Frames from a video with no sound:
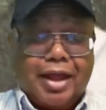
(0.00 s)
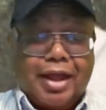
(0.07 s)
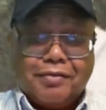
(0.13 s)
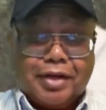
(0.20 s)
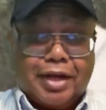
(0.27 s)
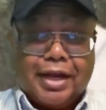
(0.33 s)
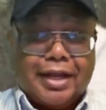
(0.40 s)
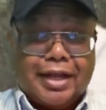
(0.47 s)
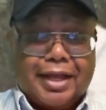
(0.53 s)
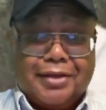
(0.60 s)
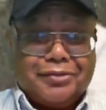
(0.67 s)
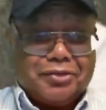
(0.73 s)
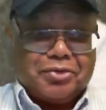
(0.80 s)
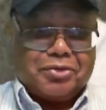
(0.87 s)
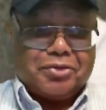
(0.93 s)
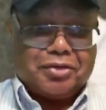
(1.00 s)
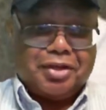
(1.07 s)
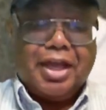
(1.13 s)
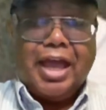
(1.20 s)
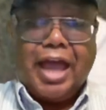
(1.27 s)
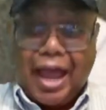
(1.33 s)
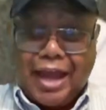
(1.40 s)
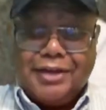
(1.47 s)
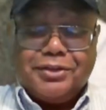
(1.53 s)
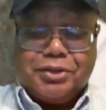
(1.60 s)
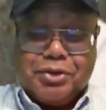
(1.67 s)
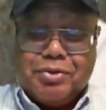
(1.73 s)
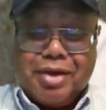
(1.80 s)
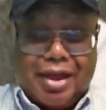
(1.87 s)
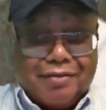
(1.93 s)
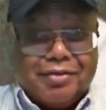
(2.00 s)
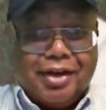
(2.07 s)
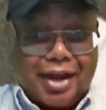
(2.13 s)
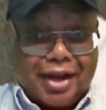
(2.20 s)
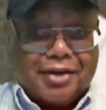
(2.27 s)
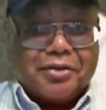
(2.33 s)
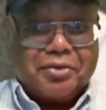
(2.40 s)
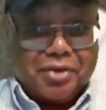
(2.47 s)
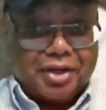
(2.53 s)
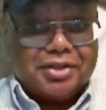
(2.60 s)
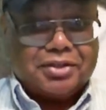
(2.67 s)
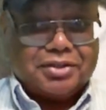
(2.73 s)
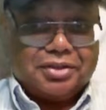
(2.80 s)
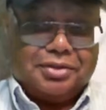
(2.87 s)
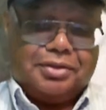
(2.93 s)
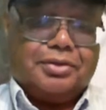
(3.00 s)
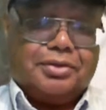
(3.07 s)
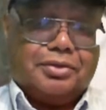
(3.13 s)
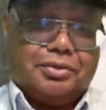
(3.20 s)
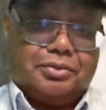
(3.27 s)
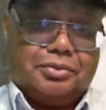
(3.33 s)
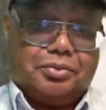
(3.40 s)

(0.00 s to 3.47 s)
I don't have a lot of answers. I do have a lot of questions.